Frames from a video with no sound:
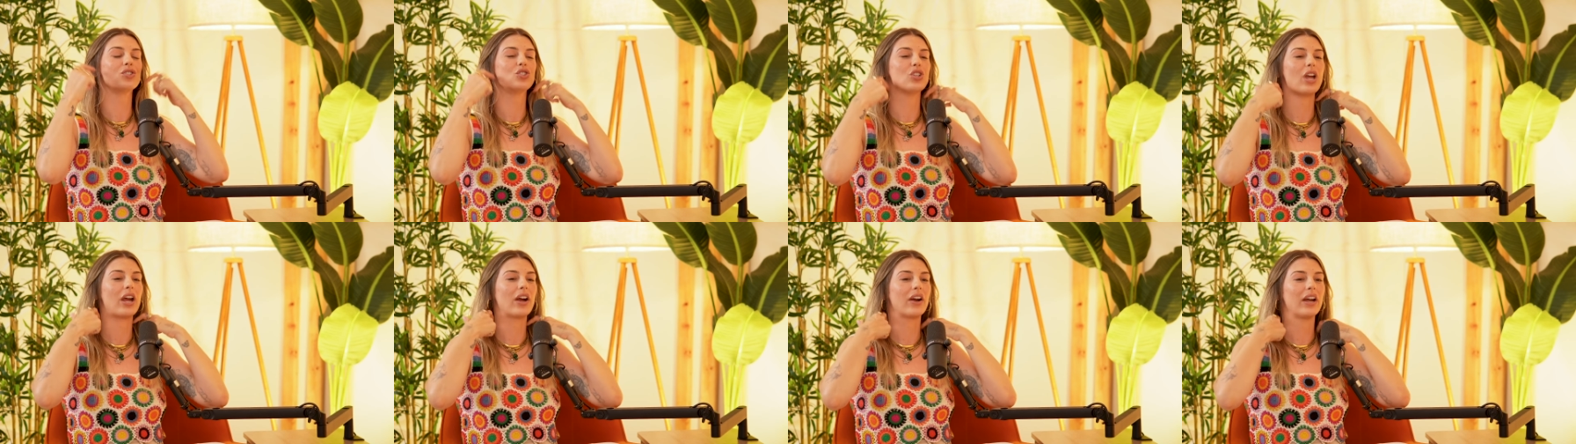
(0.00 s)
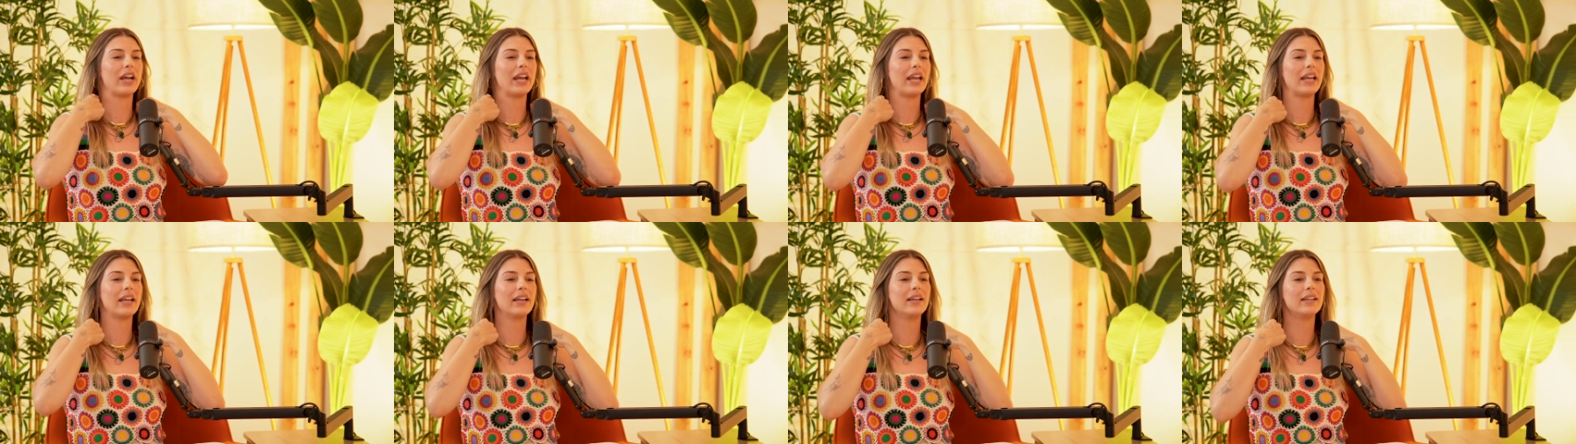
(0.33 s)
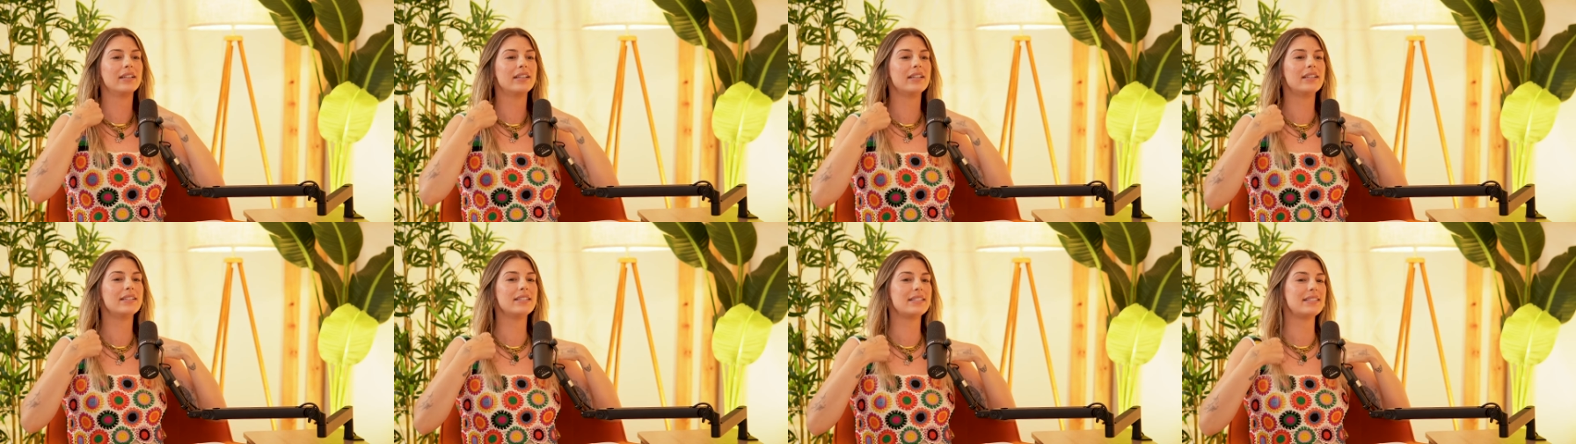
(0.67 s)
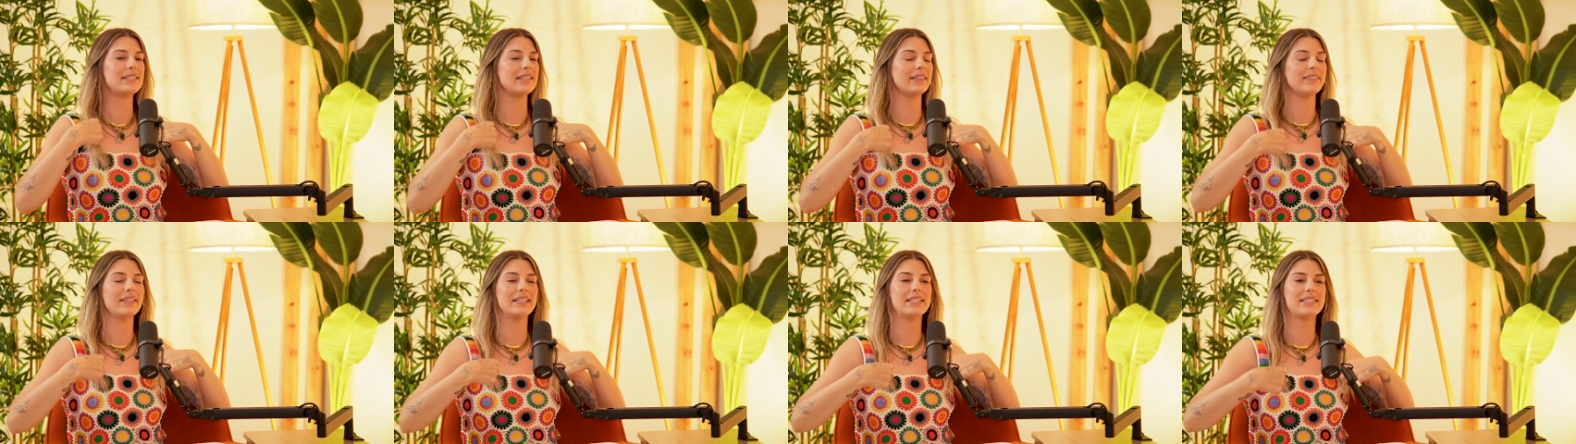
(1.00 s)
sharing
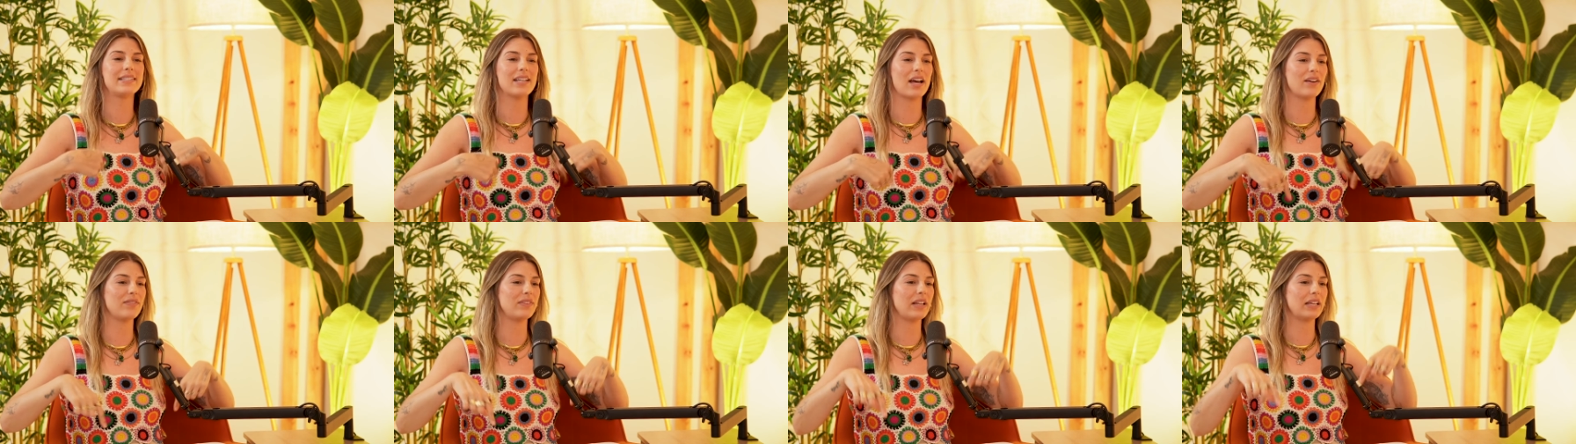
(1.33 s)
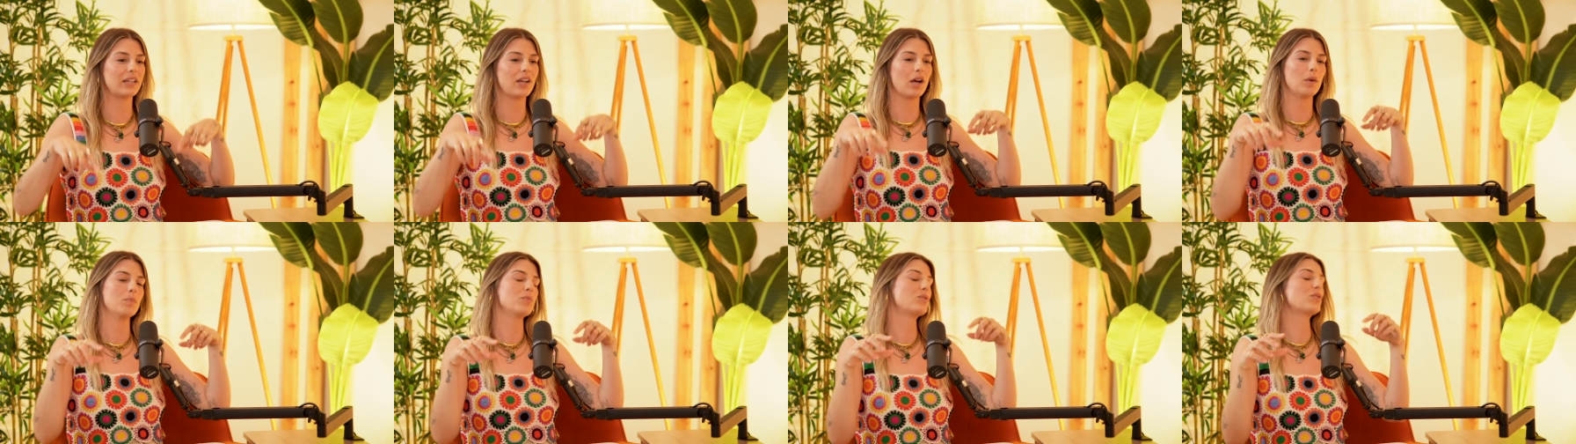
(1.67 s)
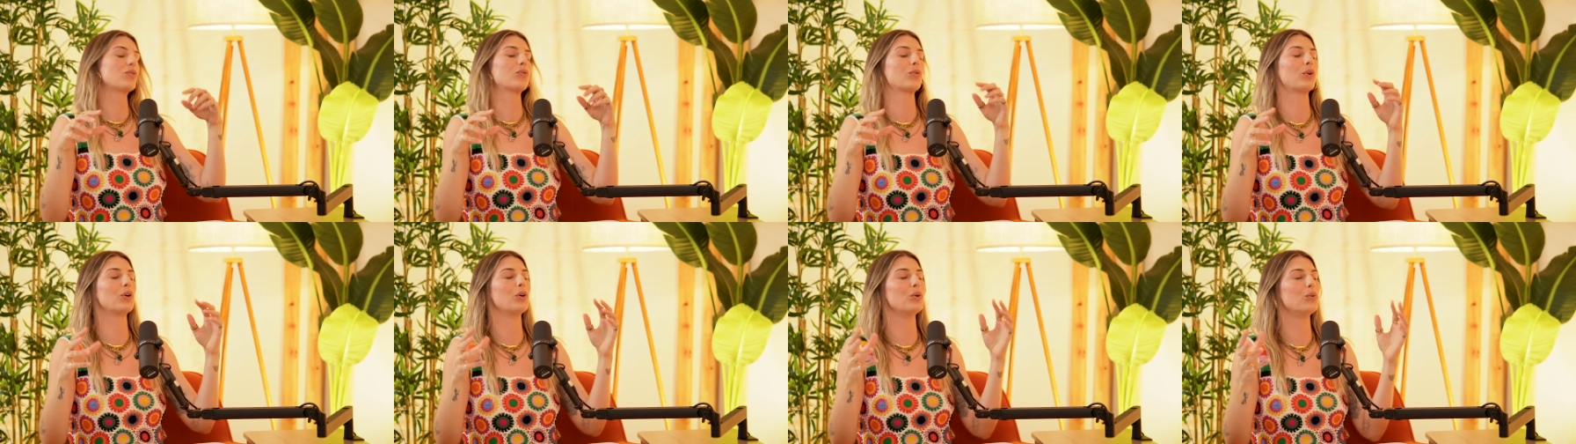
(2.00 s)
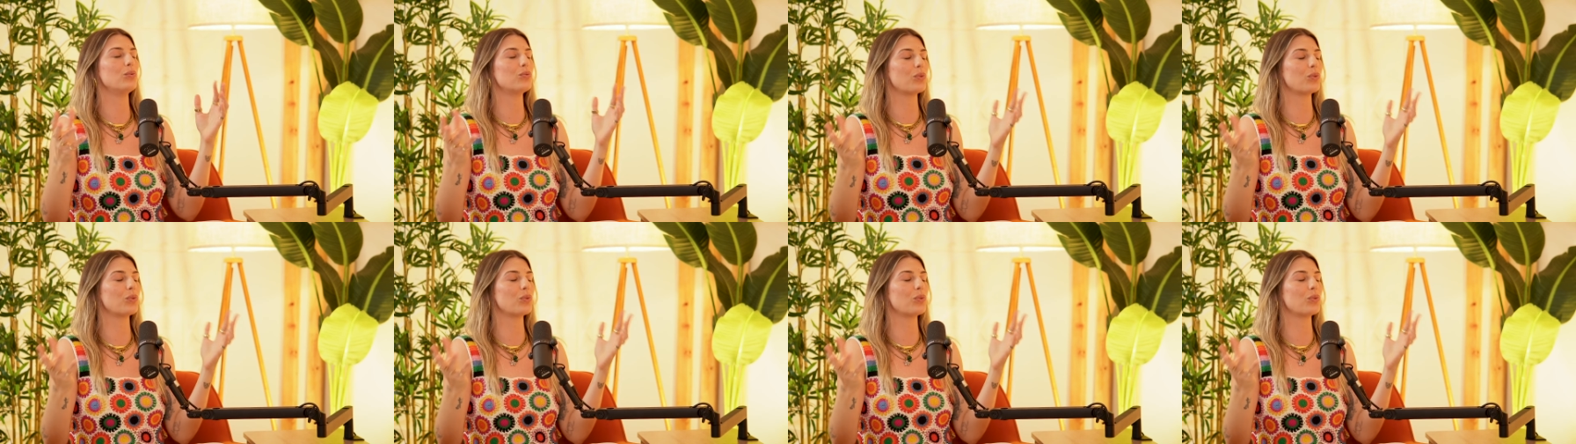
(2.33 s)
silly stuff that comes through.